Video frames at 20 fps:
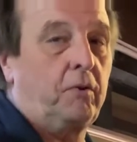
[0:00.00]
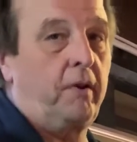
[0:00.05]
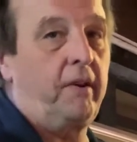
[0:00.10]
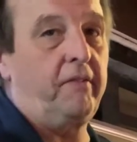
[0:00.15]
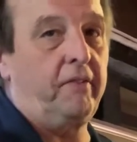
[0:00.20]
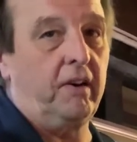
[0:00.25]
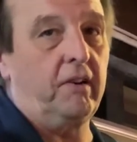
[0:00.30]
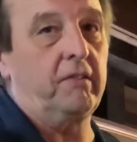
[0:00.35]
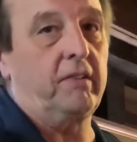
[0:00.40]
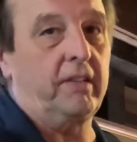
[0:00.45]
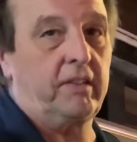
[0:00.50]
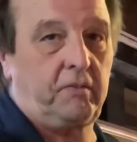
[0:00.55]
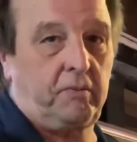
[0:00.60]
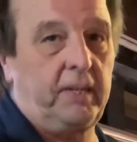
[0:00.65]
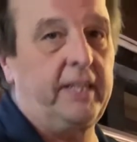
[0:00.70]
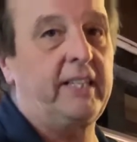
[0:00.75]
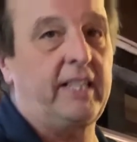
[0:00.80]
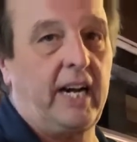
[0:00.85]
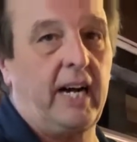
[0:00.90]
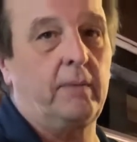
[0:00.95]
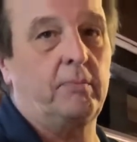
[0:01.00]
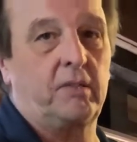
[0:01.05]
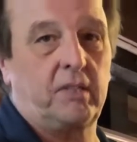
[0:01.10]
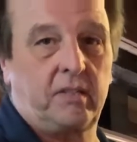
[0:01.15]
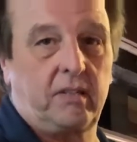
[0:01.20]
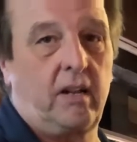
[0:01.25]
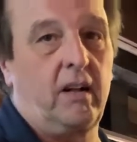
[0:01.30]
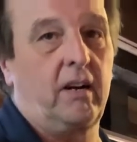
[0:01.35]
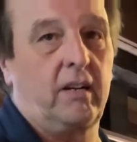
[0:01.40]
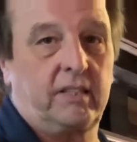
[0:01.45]
So we've owned it 3 times
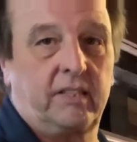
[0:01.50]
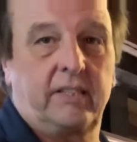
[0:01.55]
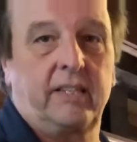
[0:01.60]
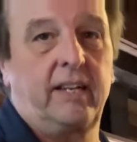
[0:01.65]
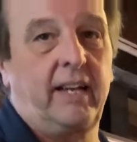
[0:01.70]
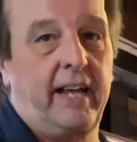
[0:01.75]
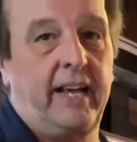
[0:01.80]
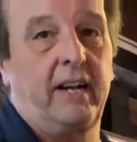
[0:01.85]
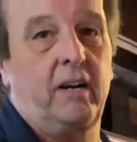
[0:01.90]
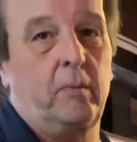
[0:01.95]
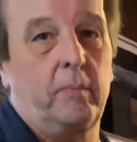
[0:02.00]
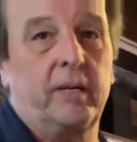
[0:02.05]
as long as the Lantermans.